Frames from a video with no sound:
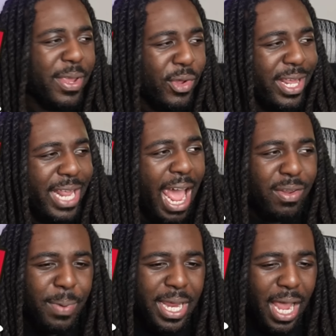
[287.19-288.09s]
You either have to
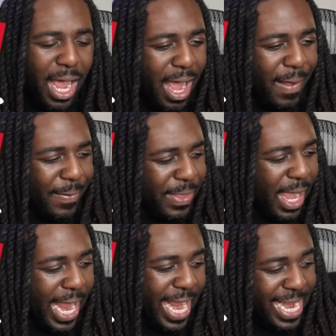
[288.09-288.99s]
be a, a,
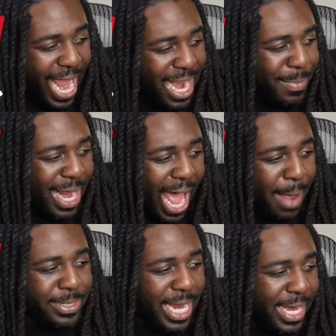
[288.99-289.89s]
a inanimate
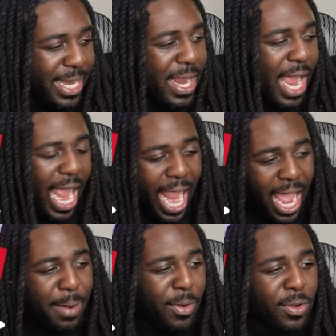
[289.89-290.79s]
object, an
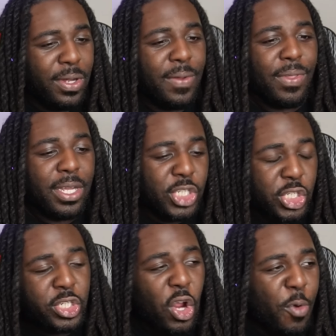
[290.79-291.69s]
animal,
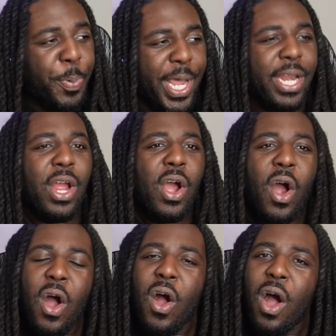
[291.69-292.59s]
stupid,
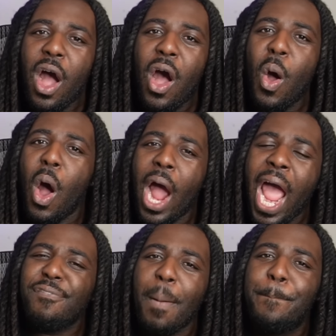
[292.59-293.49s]
or
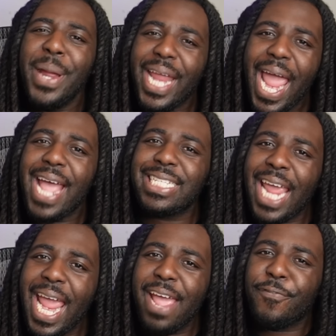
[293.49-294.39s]
have a big ass
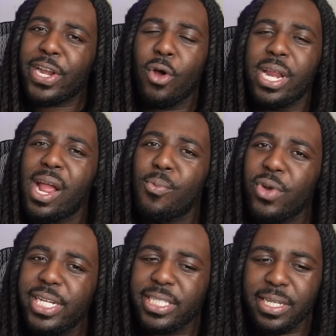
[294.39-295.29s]
head for no damn
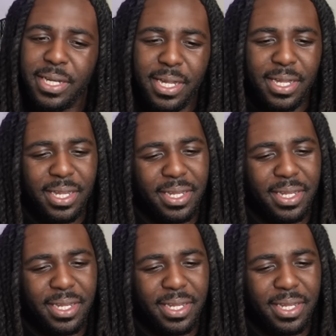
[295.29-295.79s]
reason. Call him.